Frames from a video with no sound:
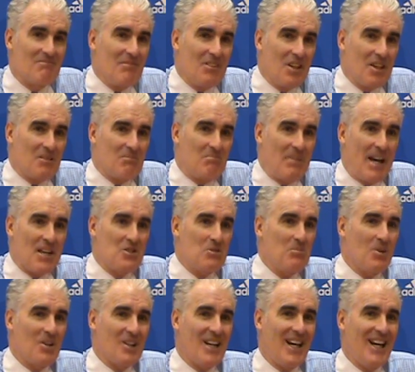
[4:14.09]
the
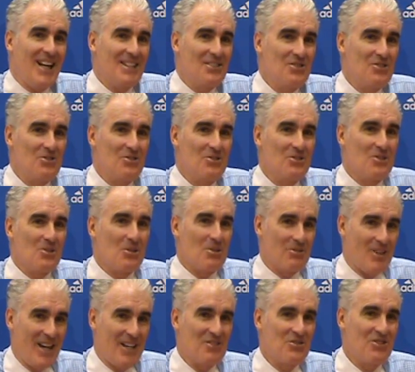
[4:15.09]
basketball gods do the
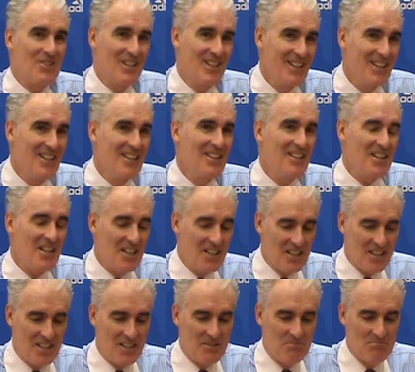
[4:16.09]
rest.
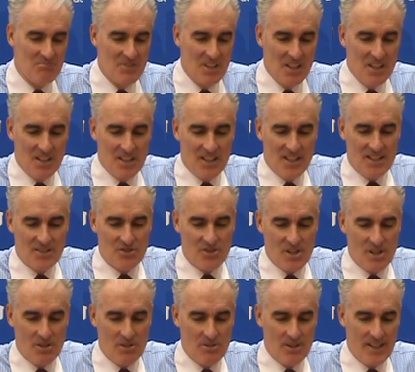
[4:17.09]

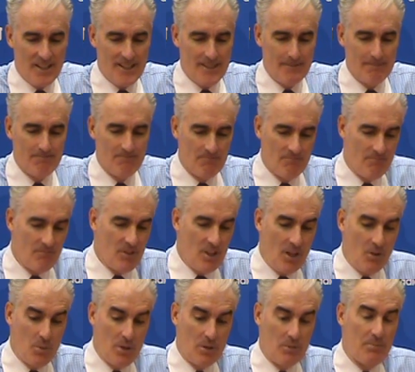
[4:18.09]
You
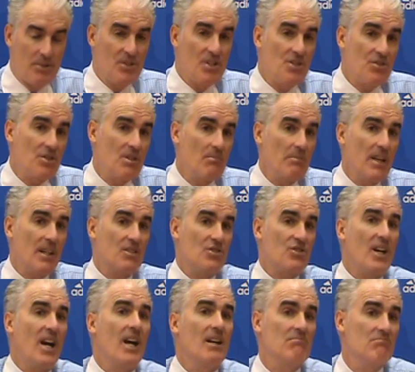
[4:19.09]
know, we were in position to make a
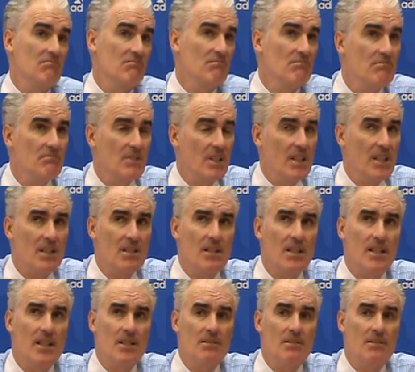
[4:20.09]
shot. And,